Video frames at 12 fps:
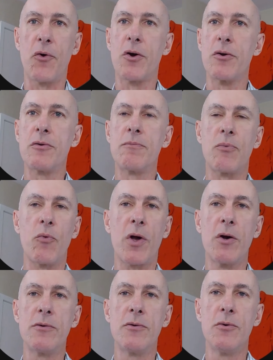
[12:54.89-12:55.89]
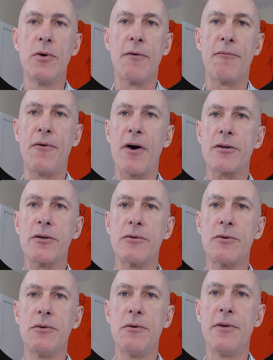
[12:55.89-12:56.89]
We could do a function
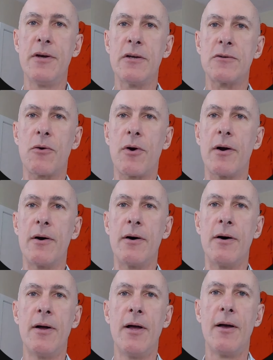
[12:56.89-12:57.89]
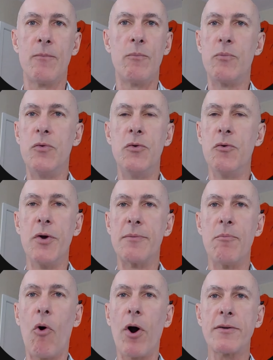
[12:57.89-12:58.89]
to do this, or do
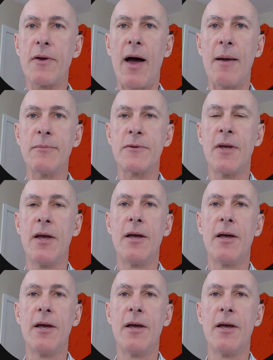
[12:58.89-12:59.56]
it more times,